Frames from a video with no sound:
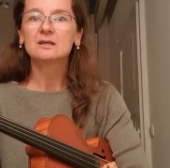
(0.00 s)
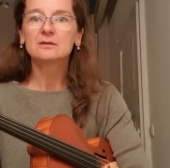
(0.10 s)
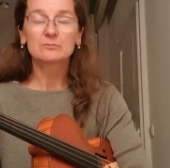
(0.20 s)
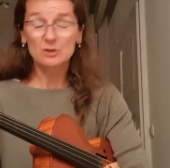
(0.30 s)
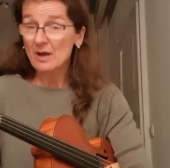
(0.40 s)

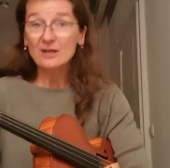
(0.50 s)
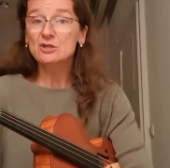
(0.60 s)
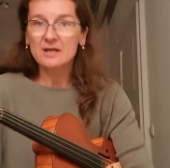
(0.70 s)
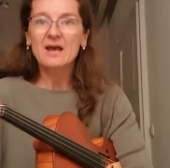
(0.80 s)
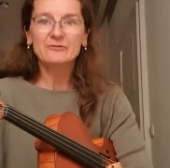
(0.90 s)
you
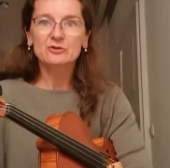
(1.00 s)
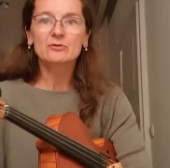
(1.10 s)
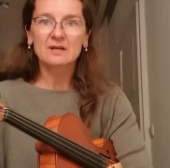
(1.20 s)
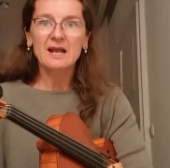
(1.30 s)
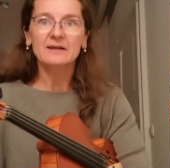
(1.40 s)
actually have to
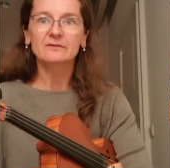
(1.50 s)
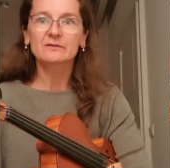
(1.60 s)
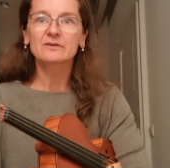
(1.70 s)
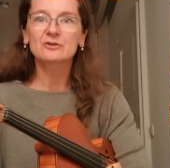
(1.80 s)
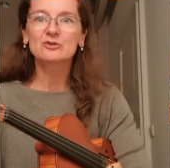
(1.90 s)

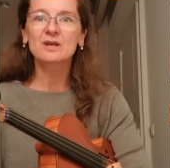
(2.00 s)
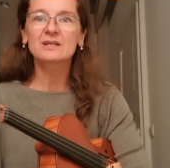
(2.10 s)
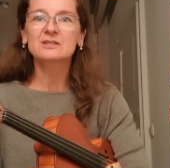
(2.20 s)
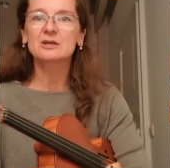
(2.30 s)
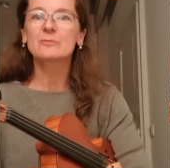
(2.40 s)
relax to
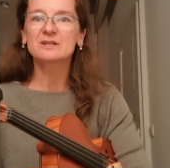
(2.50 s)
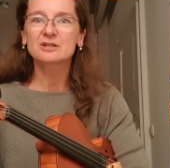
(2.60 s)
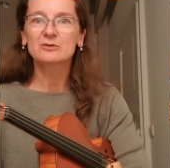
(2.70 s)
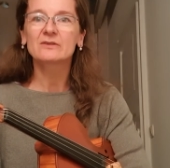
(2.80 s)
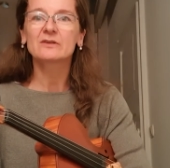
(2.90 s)
get a
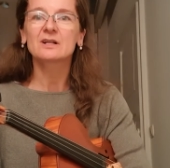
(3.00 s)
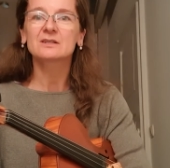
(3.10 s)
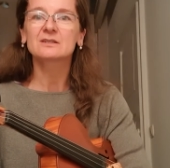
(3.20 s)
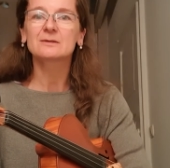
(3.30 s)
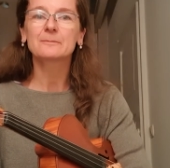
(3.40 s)
better
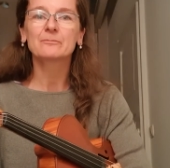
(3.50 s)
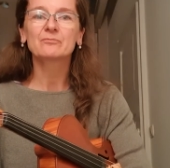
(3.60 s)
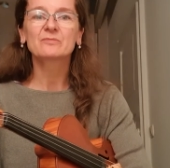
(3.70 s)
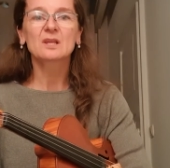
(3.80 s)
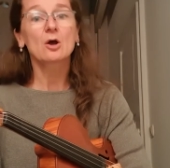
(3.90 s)
result.
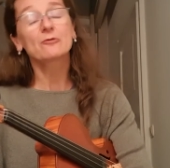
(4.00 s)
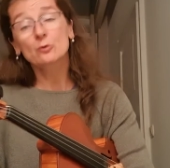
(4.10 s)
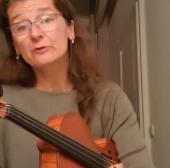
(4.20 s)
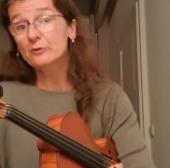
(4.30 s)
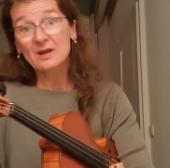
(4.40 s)
Of
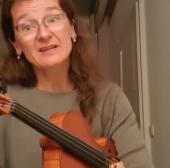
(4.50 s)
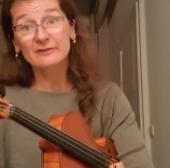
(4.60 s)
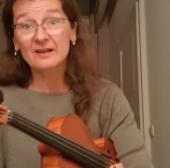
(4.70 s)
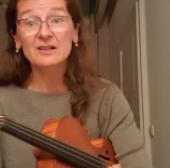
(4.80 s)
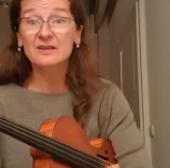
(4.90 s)
course, you can
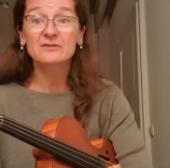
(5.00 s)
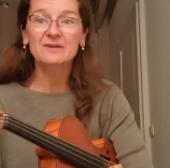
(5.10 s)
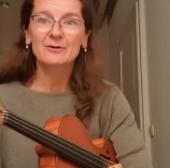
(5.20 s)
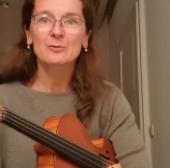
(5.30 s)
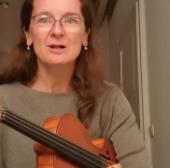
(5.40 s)
sell that
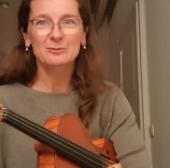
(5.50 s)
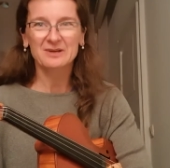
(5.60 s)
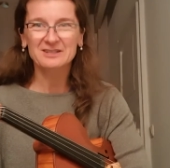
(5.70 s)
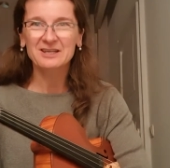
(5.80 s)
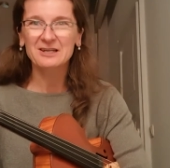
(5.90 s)
very well,
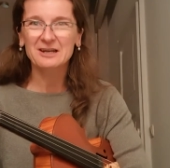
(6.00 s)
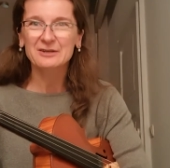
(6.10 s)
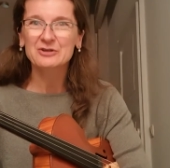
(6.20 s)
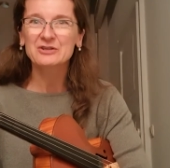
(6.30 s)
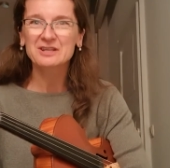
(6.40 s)
particularly
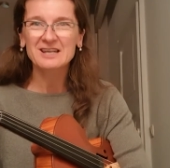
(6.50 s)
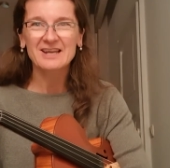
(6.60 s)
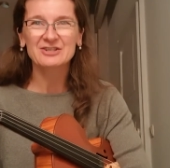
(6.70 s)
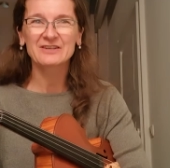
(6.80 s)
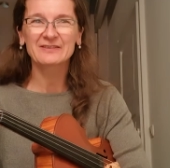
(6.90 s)
to
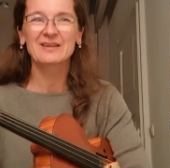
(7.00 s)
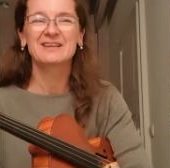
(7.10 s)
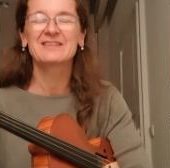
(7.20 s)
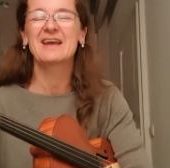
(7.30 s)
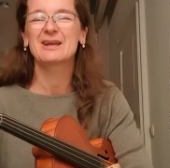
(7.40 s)
teenagers.
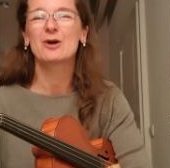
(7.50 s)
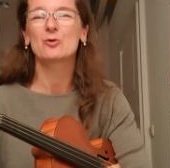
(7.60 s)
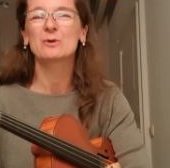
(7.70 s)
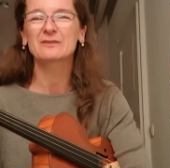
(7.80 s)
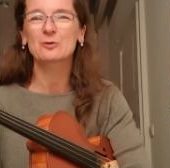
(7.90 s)
They are
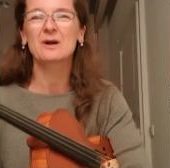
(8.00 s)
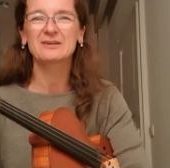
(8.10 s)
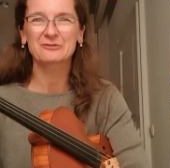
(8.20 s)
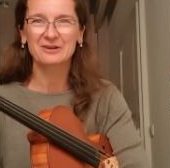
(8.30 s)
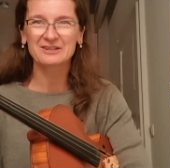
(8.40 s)
always quite
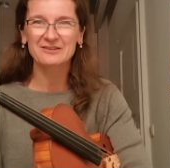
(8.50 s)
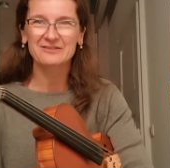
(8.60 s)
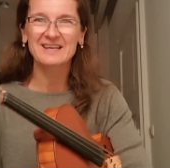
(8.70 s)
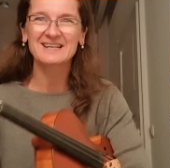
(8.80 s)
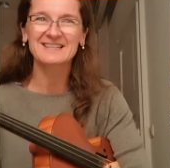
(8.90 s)
fond of
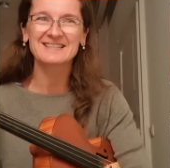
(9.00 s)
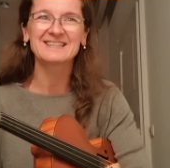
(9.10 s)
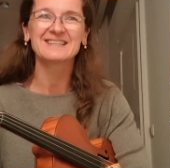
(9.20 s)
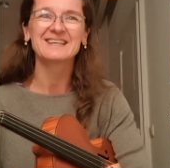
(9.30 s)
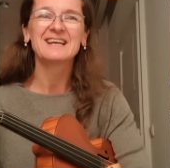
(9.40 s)
that idea.
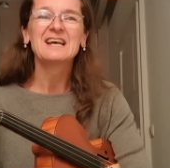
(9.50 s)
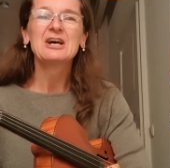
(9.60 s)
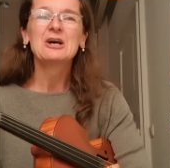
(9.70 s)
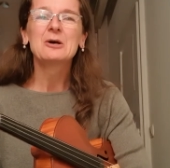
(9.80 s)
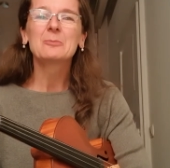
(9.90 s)

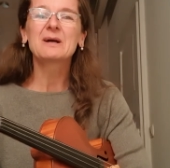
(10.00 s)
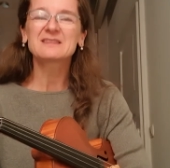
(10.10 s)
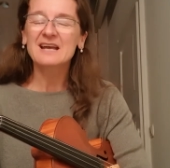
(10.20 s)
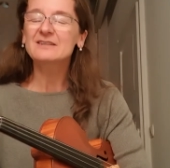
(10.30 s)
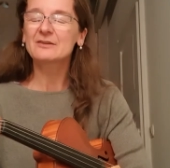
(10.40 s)
But
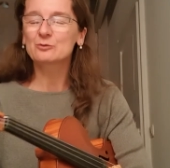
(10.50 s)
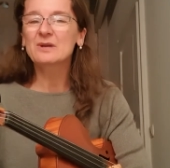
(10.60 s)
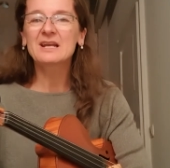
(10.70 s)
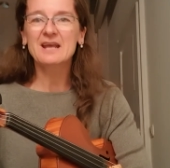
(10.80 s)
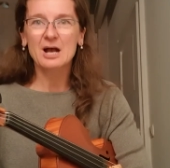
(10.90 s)
that is
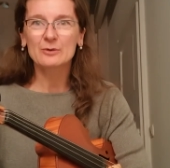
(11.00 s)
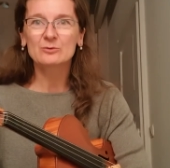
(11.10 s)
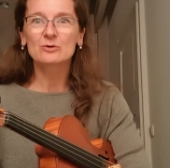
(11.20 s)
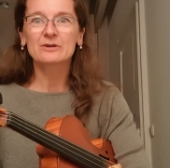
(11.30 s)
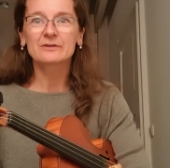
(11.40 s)
really how it
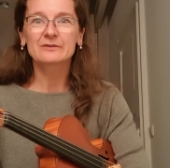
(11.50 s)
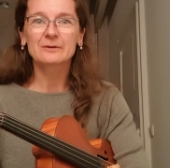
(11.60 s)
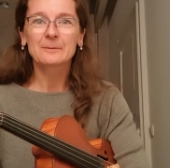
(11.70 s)
works.